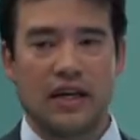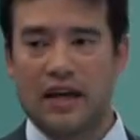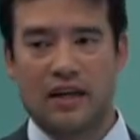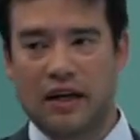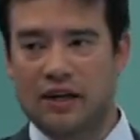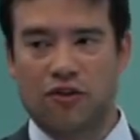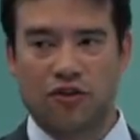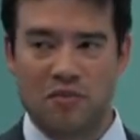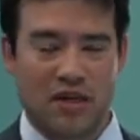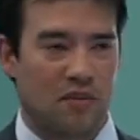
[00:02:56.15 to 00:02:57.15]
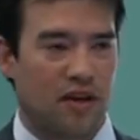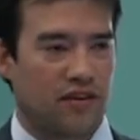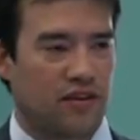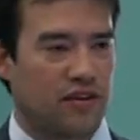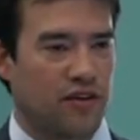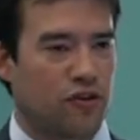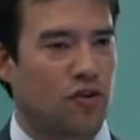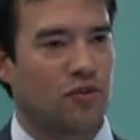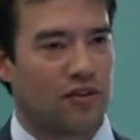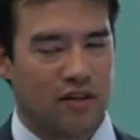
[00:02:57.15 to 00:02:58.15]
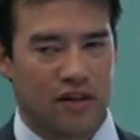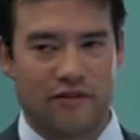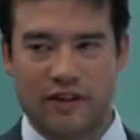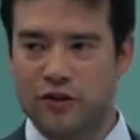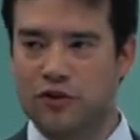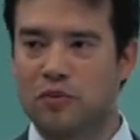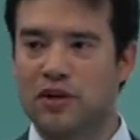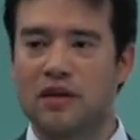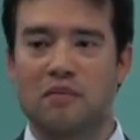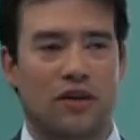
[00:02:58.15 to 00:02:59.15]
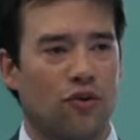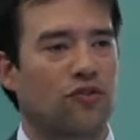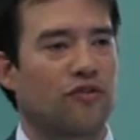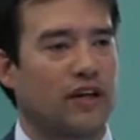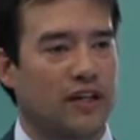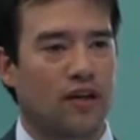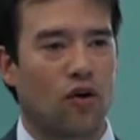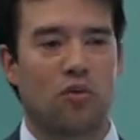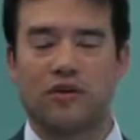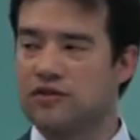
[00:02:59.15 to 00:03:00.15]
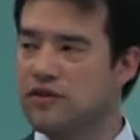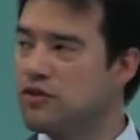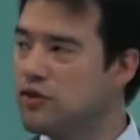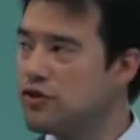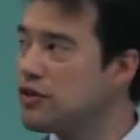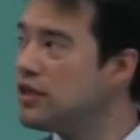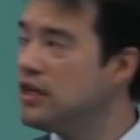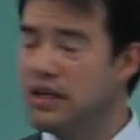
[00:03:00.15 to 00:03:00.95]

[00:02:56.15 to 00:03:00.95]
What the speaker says: and across many places in Europe, so very, very European, but also very global institution.